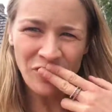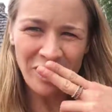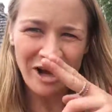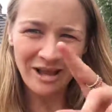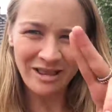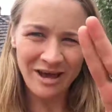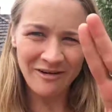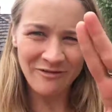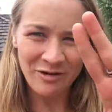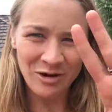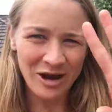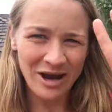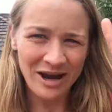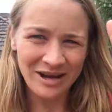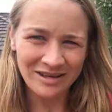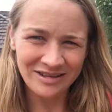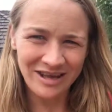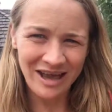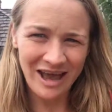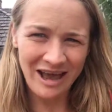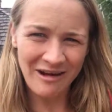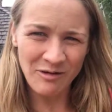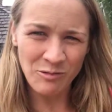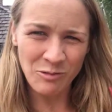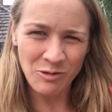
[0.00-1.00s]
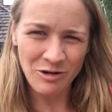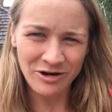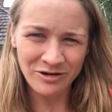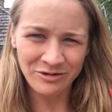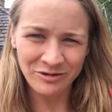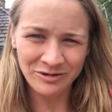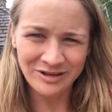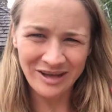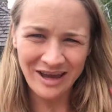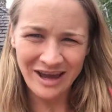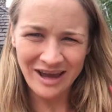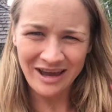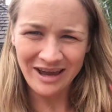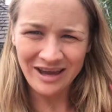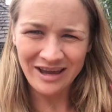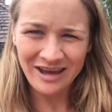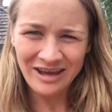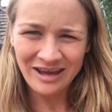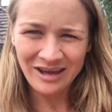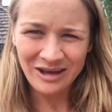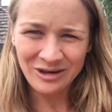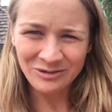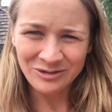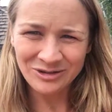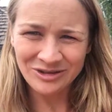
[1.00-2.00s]
I love you guys. Have a wonderful day.
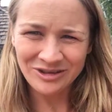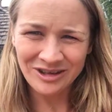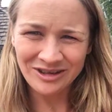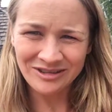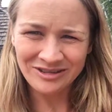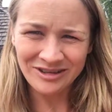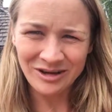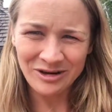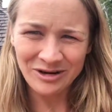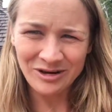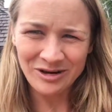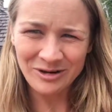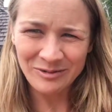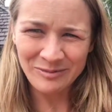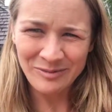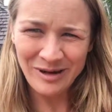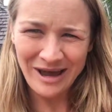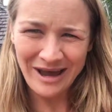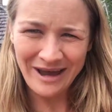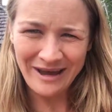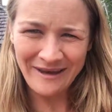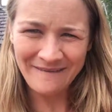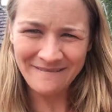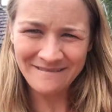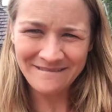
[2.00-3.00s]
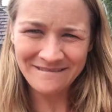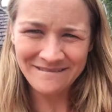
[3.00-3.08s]
See you soon. Bye.